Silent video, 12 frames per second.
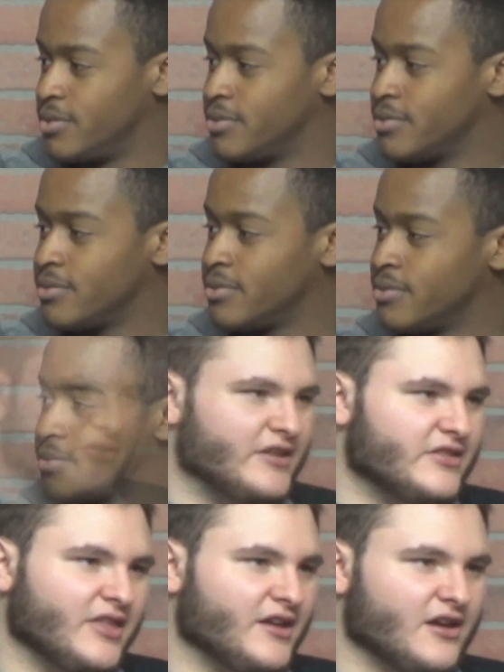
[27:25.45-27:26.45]
Yeah, so then
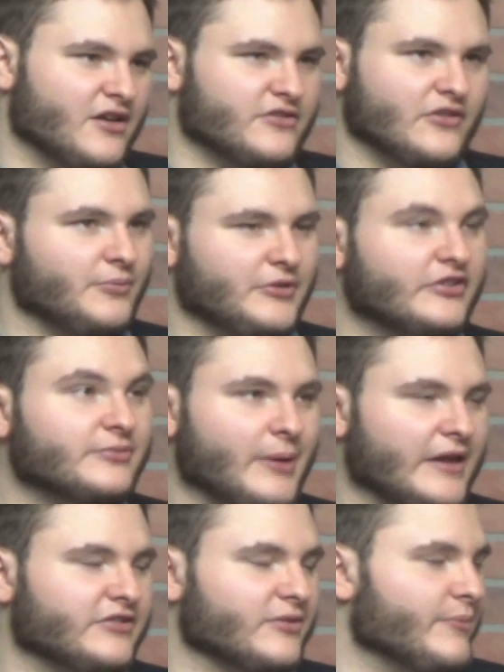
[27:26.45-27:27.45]
like there'll be
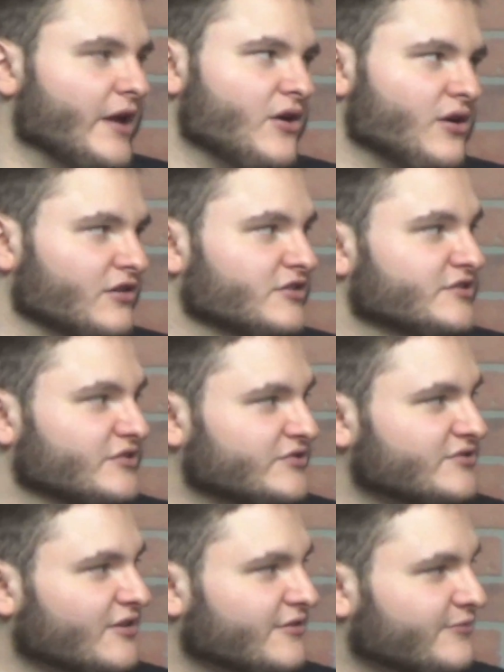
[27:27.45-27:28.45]
Space America and
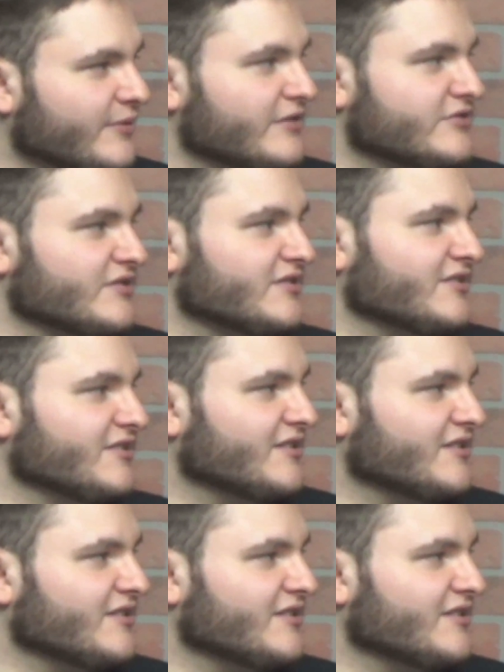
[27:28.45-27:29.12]
stuff, basically.